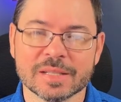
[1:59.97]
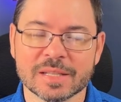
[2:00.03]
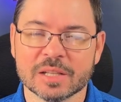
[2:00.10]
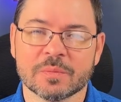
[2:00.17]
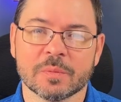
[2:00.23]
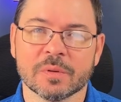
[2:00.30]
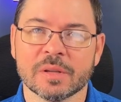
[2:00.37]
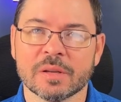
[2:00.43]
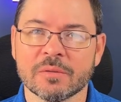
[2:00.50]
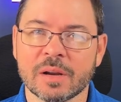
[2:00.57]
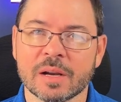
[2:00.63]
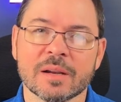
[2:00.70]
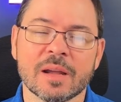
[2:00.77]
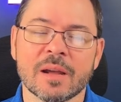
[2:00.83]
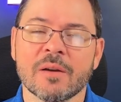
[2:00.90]
desperately
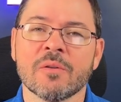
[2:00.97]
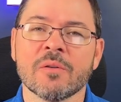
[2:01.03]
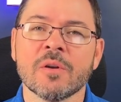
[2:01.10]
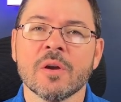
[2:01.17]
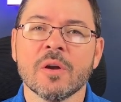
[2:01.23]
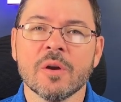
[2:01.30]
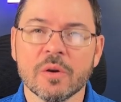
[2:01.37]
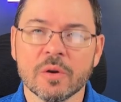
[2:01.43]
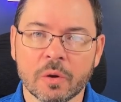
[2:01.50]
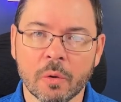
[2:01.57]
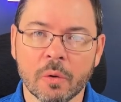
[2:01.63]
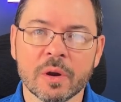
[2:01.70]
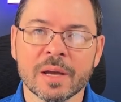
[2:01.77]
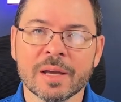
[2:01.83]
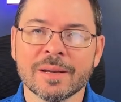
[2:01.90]
right now,
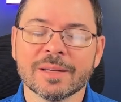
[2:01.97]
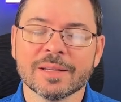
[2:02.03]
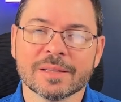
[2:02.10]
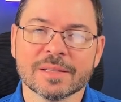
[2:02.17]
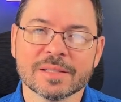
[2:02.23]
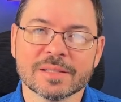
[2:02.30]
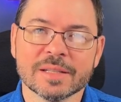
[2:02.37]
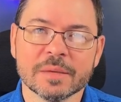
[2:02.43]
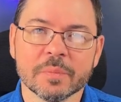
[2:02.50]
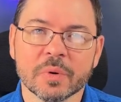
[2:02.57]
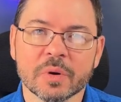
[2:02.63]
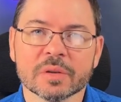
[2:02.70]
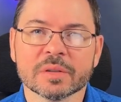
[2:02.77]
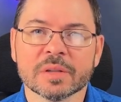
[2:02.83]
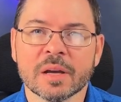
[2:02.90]
go ahead and get this thing
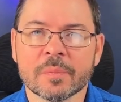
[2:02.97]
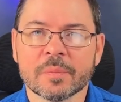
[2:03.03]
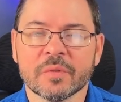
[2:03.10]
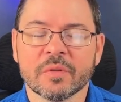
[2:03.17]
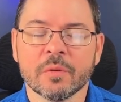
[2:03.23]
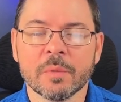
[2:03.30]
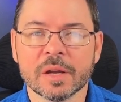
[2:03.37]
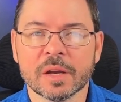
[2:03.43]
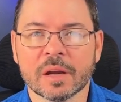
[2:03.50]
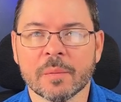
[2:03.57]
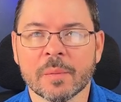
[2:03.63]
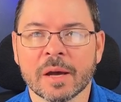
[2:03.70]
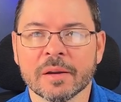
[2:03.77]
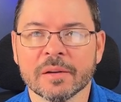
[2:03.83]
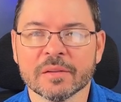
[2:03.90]
booked up so we can
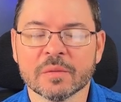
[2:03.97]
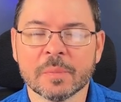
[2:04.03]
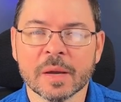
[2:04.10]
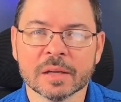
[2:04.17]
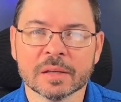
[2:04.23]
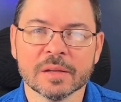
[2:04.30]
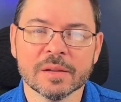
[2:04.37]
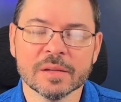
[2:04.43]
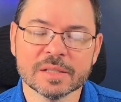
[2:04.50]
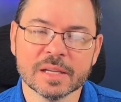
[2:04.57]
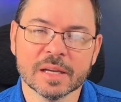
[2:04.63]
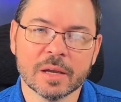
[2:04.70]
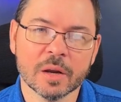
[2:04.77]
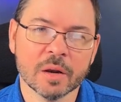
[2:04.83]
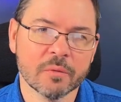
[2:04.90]
come out, inspect, and then
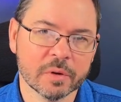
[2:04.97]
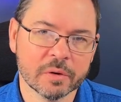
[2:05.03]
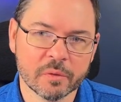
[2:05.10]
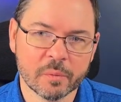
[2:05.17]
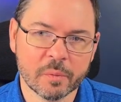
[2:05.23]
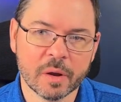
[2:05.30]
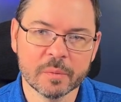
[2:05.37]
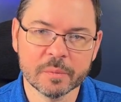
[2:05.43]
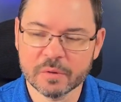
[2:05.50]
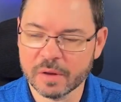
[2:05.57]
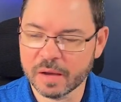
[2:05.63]
take care of whatever problem you